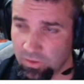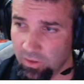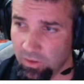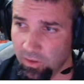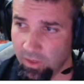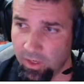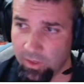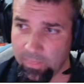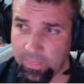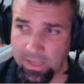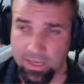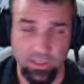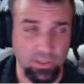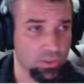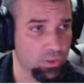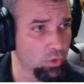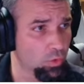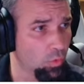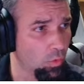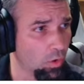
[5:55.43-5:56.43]
on that
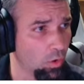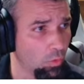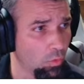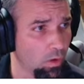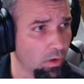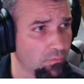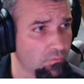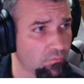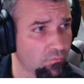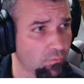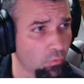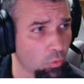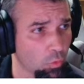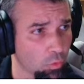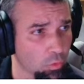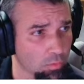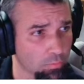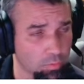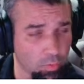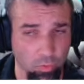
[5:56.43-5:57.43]
Q01
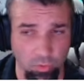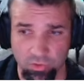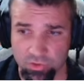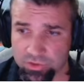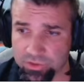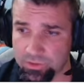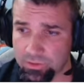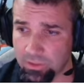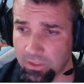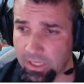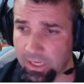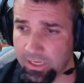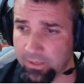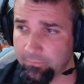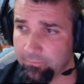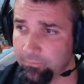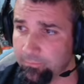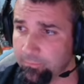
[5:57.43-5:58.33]
forward portion line.